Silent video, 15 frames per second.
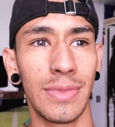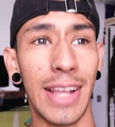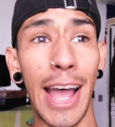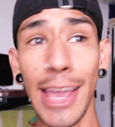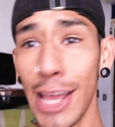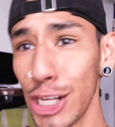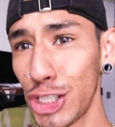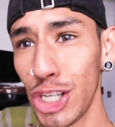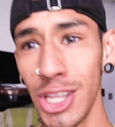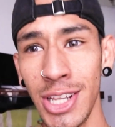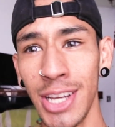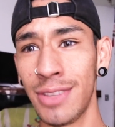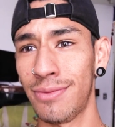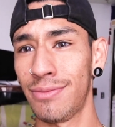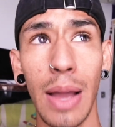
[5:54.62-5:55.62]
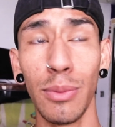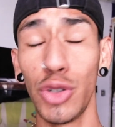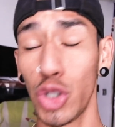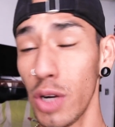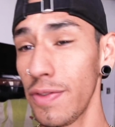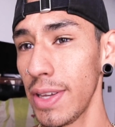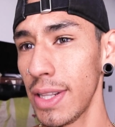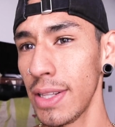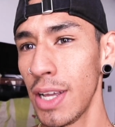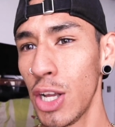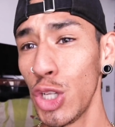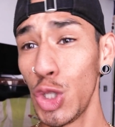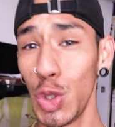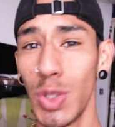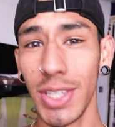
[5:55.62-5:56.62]
I get shit done. I'm driven
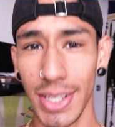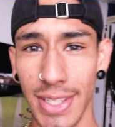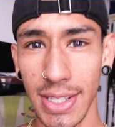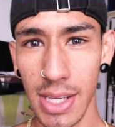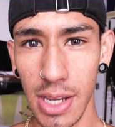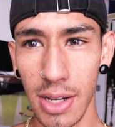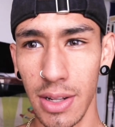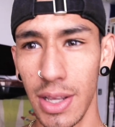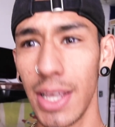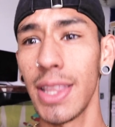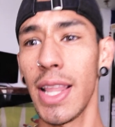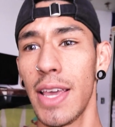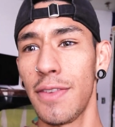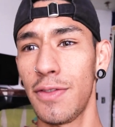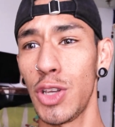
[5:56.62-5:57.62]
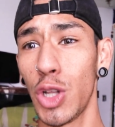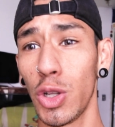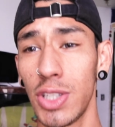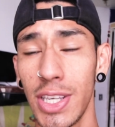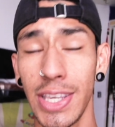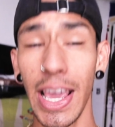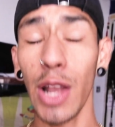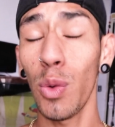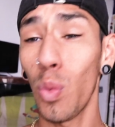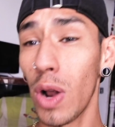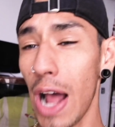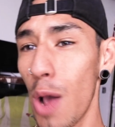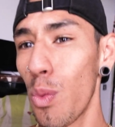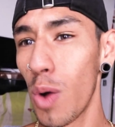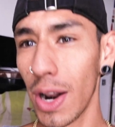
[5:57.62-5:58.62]
to succeed in life, you know, to get
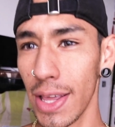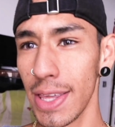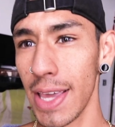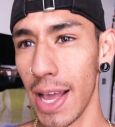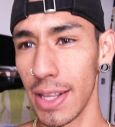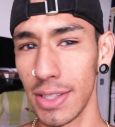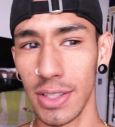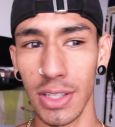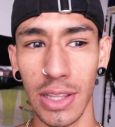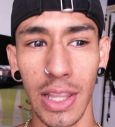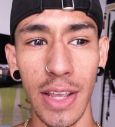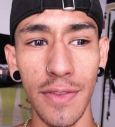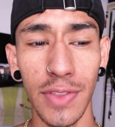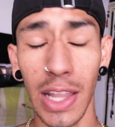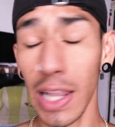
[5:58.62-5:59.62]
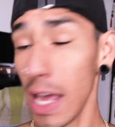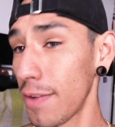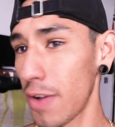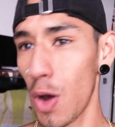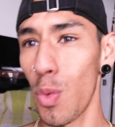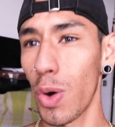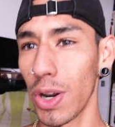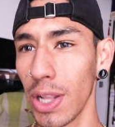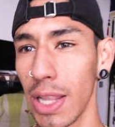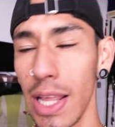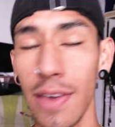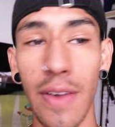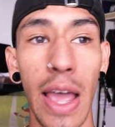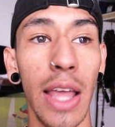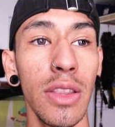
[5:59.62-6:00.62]
what I want to get, to live the life I want to
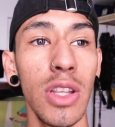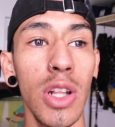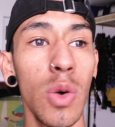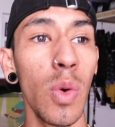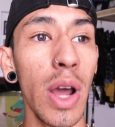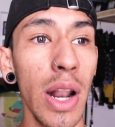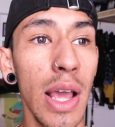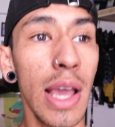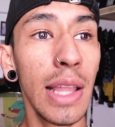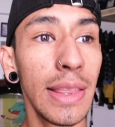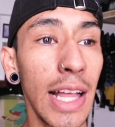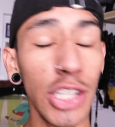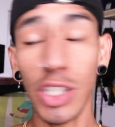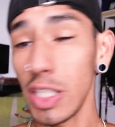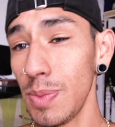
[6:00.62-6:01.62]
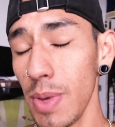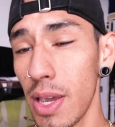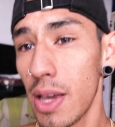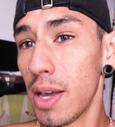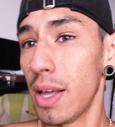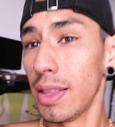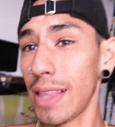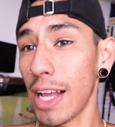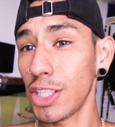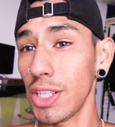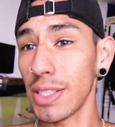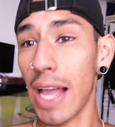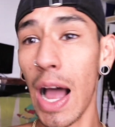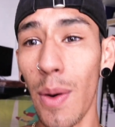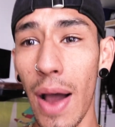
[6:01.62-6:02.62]
live. And you know what? That's just me. That's
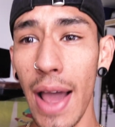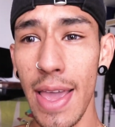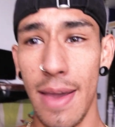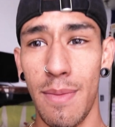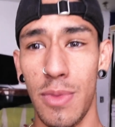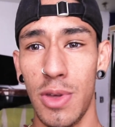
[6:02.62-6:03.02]
just how I am,